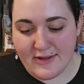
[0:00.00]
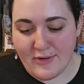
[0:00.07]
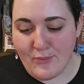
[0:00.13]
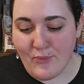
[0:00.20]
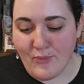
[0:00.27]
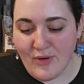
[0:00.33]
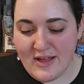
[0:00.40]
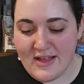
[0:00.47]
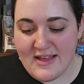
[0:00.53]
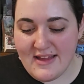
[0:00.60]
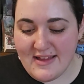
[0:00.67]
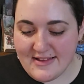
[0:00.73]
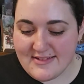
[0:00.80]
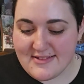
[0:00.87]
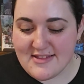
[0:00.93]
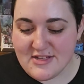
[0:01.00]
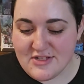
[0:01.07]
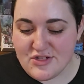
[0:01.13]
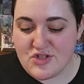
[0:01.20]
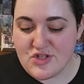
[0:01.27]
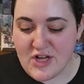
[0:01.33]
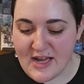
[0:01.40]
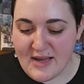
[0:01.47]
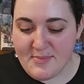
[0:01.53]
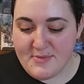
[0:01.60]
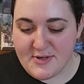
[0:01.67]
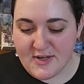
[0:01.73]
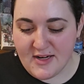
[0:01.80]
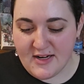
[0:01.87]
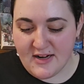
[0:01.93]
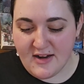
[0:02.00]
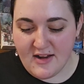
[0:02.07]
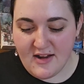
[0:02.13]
like, what is this chapter?